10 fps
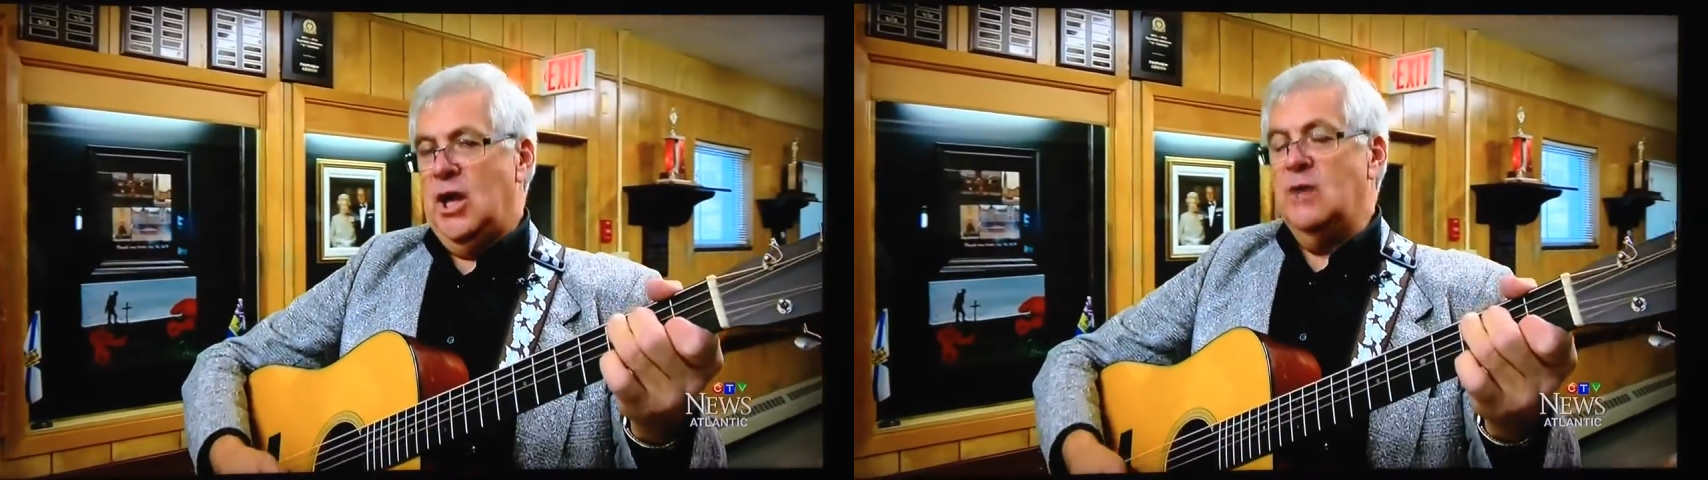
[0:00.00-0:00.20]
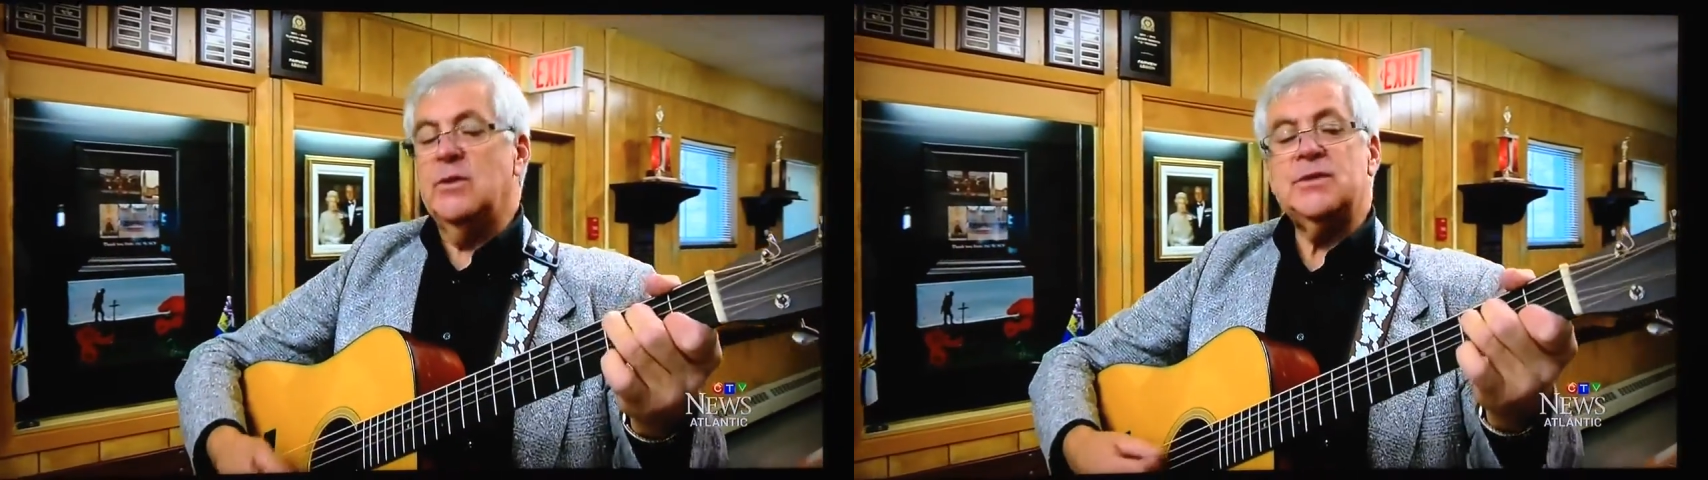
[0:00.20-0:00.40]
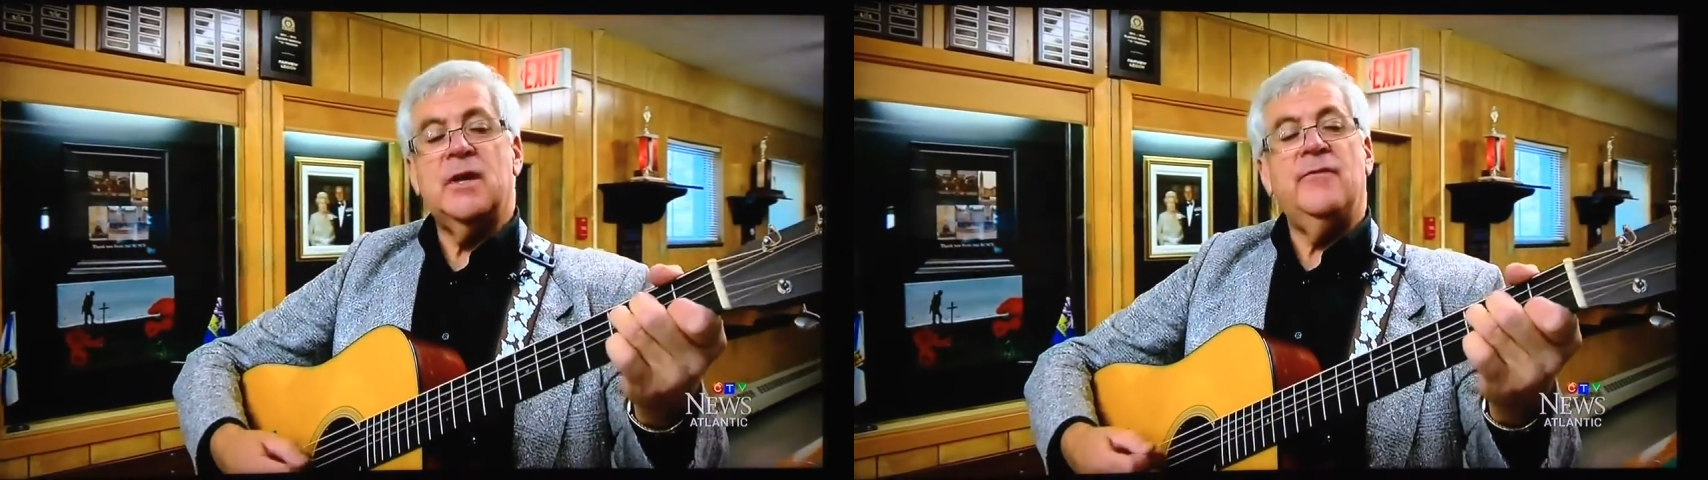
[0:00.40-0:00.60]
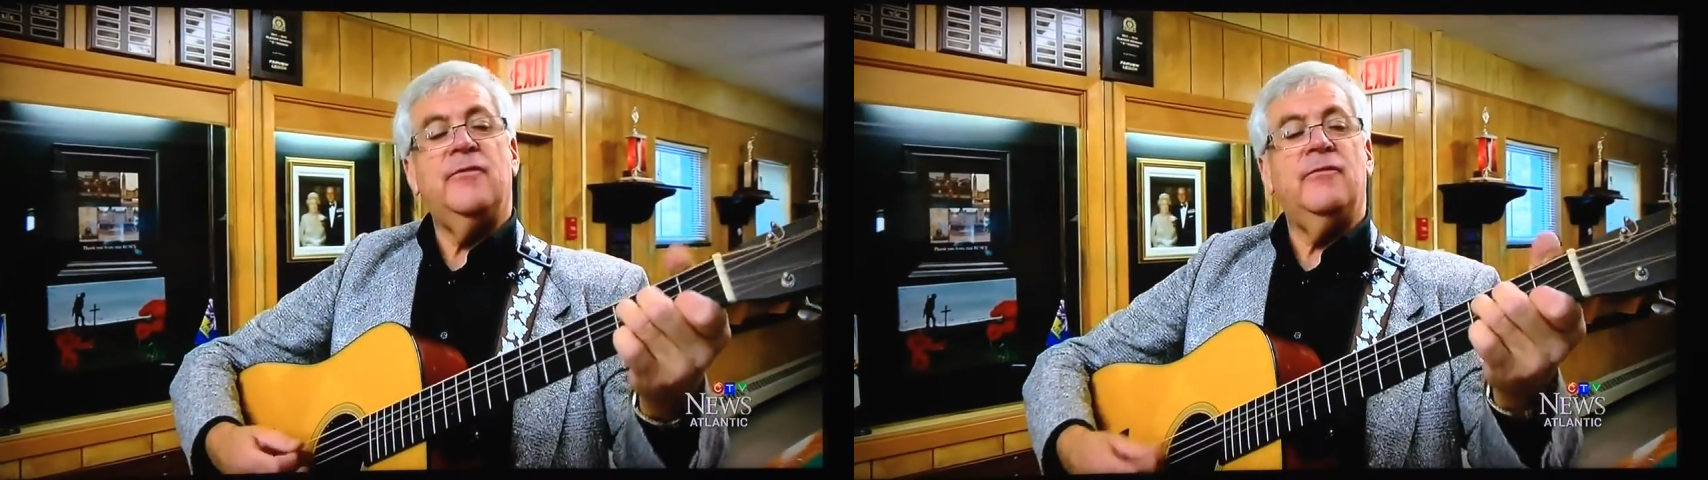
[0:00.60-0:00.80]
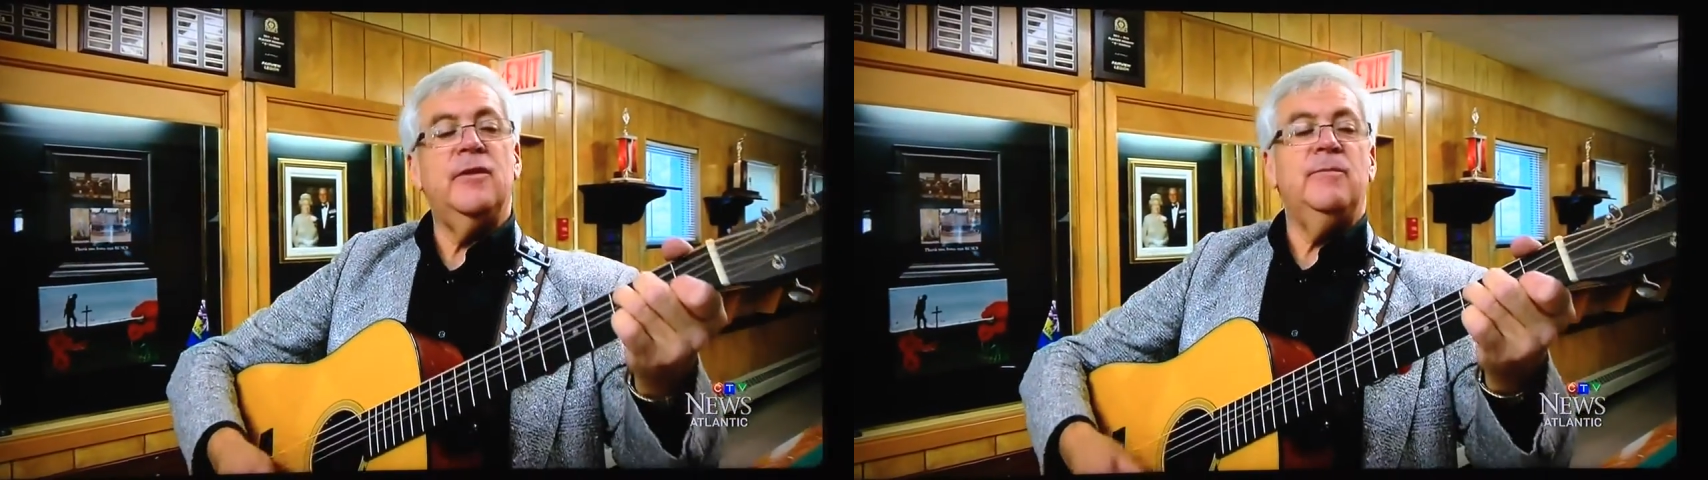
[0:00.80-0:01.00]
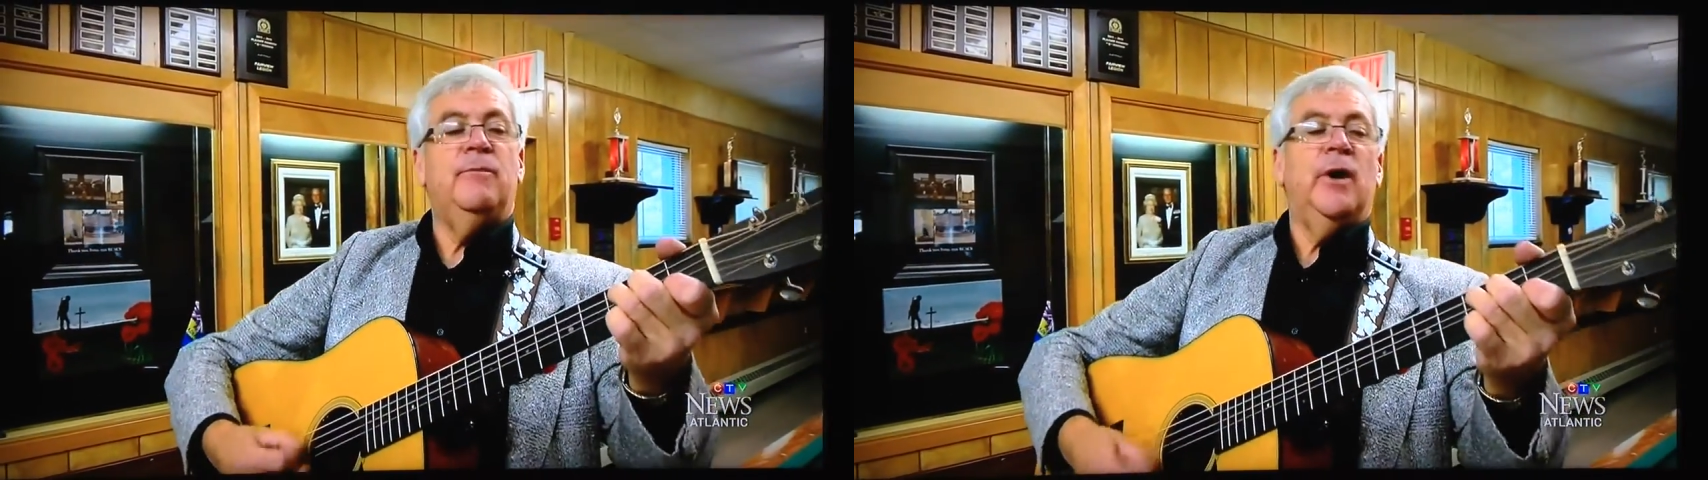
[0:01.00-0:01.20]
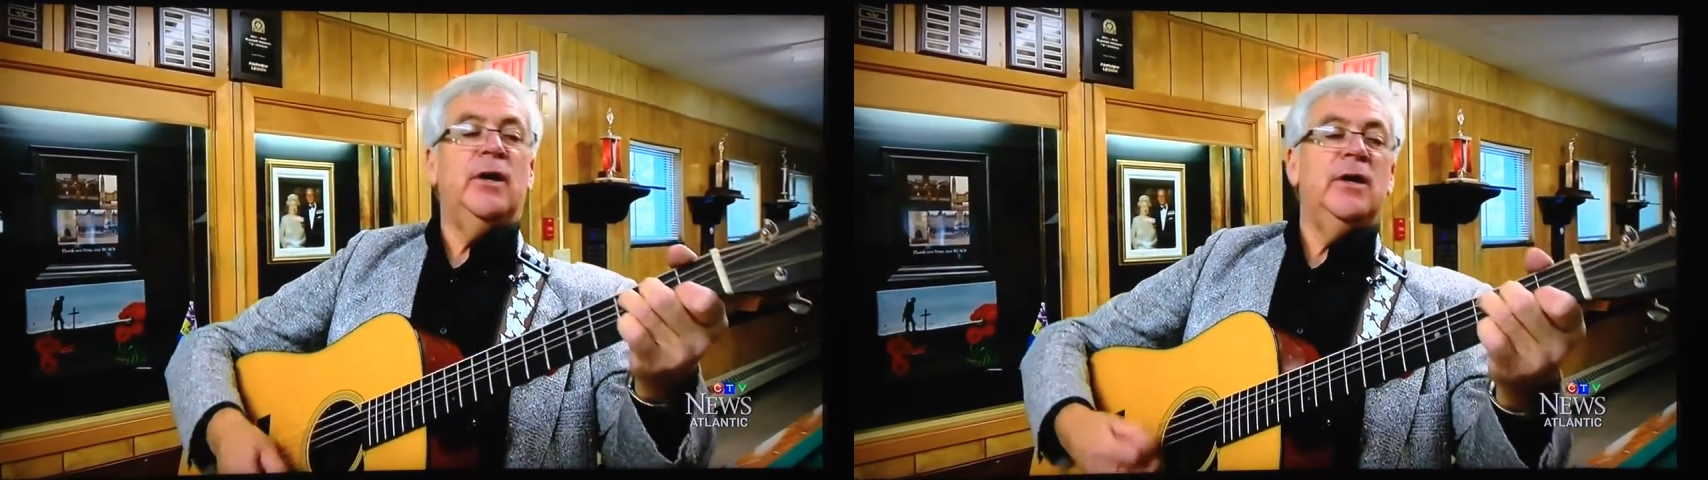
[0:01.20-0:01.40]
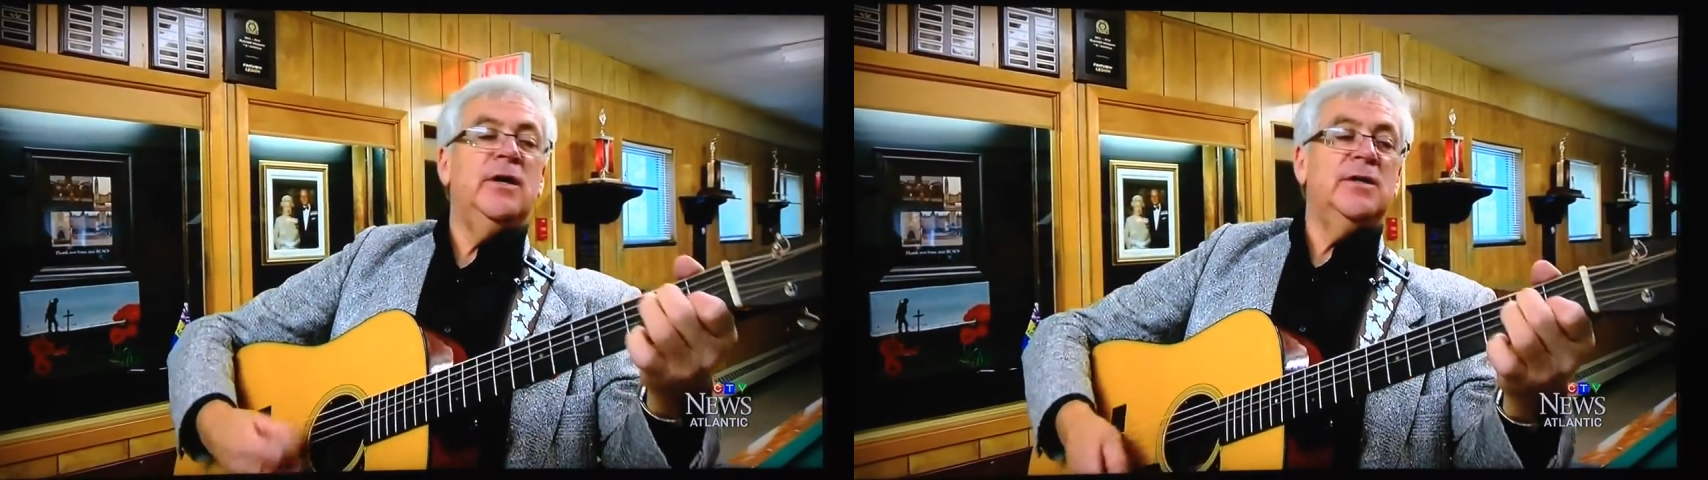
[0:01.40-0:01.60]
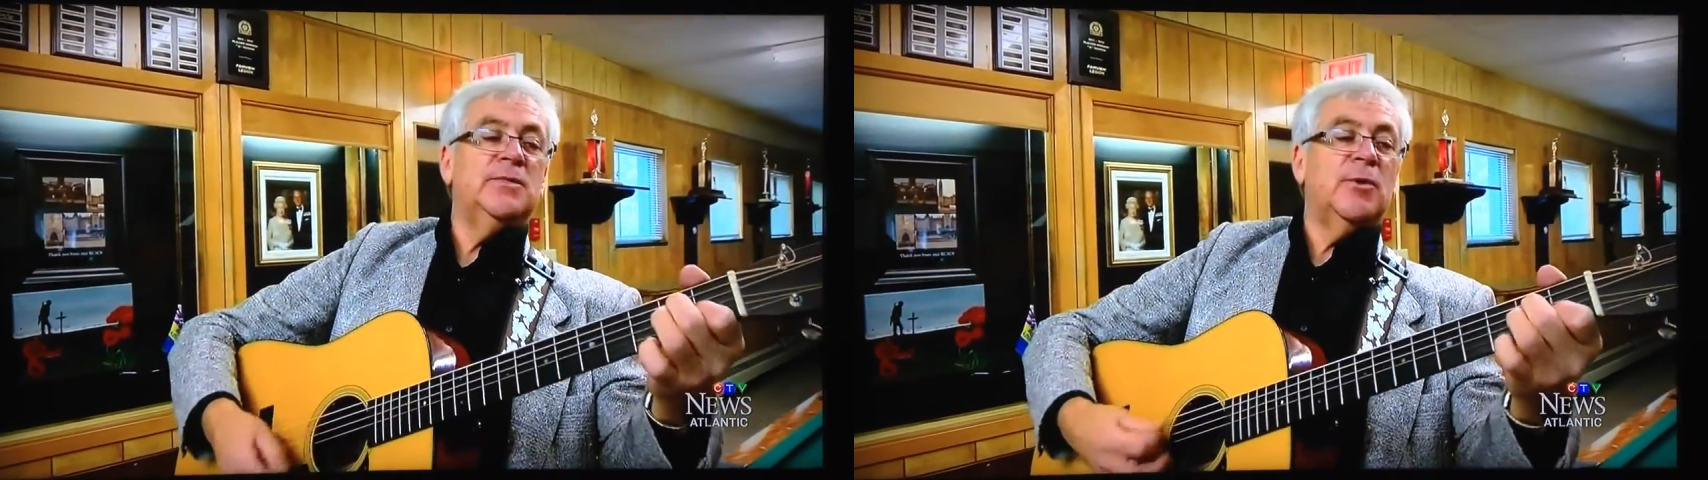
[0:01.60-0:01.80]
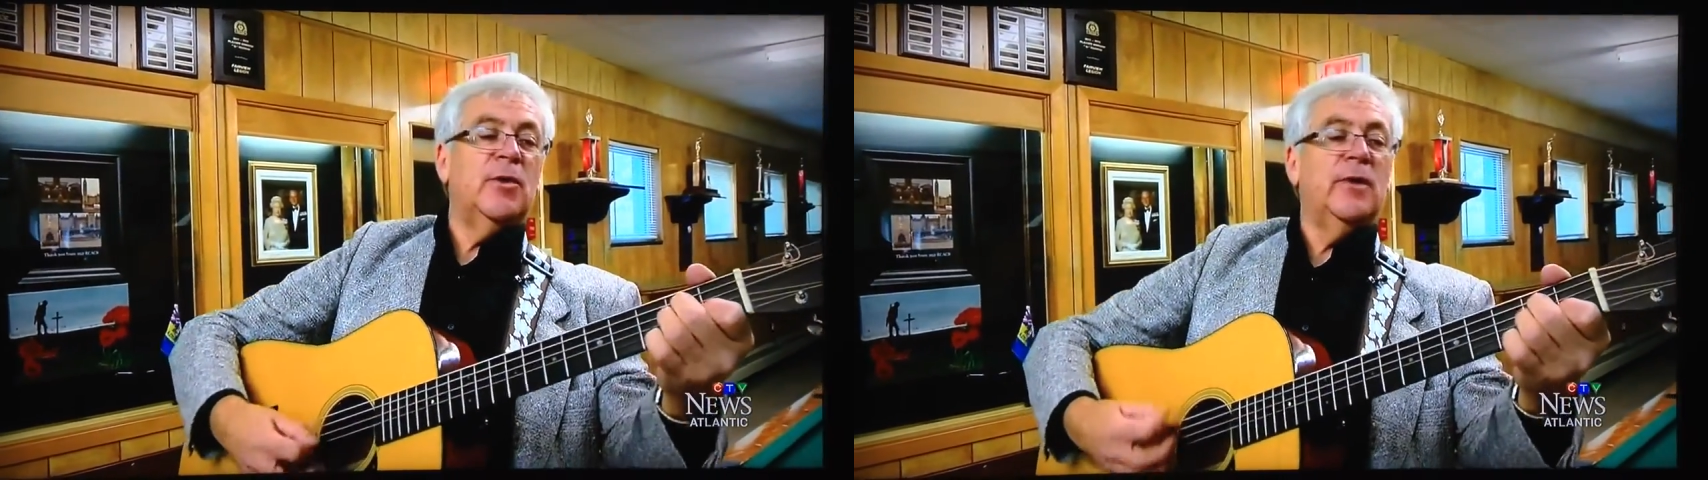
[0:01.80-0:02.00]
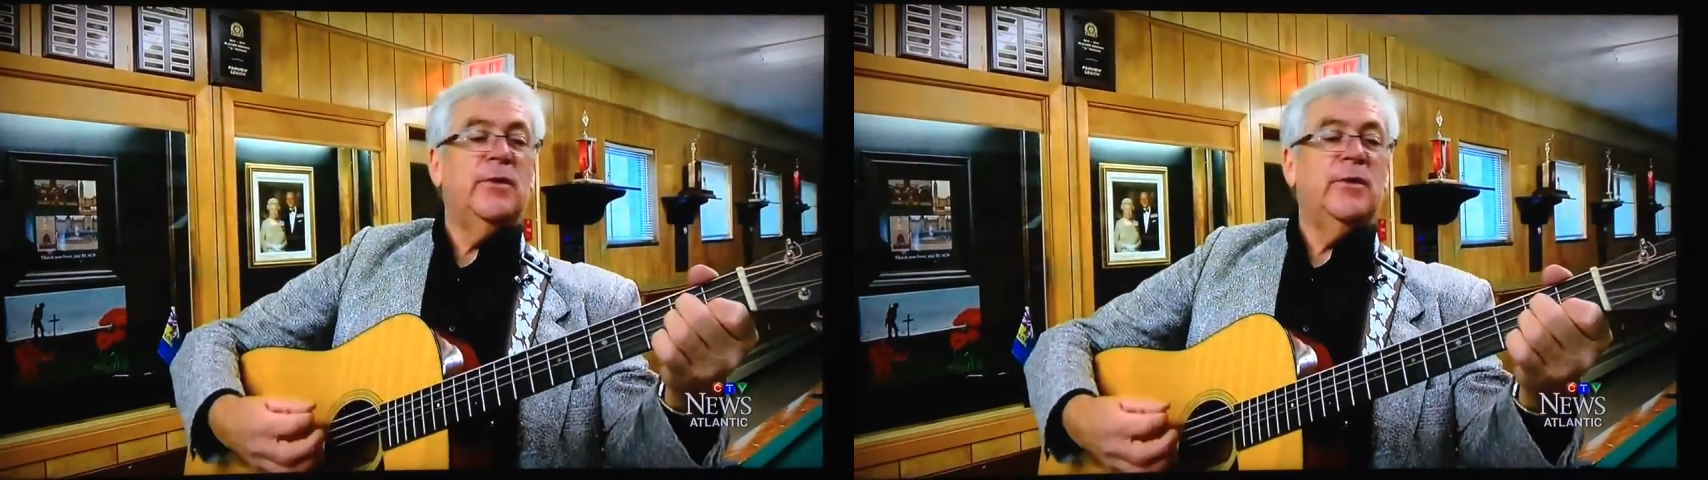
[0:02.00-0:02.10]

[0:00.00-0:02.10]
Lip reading: he was everybody's